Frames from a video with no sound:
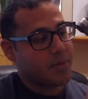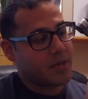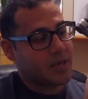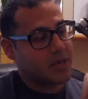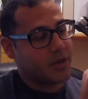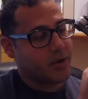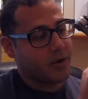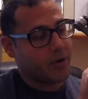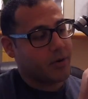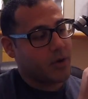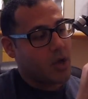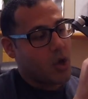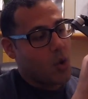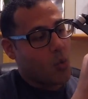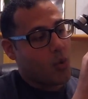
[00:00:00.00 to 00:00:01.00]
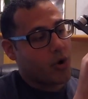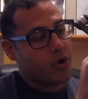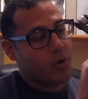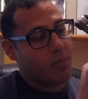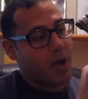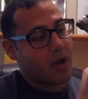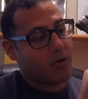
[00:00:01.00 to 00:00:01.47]
here where
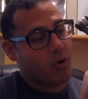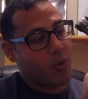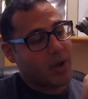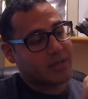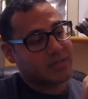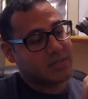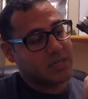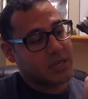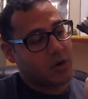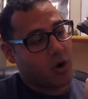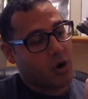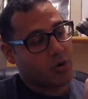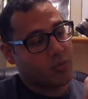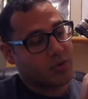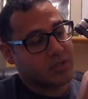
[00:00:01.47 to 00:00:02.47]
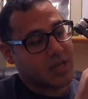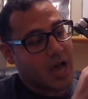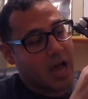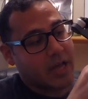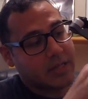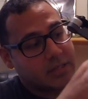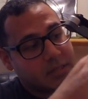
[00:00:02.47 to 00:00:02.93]
your micro SD card
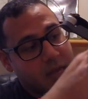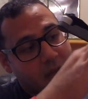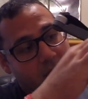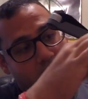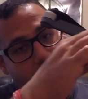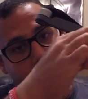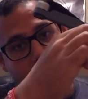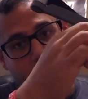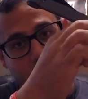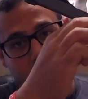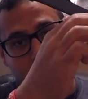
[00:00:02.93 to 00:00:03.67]
resides, and there's a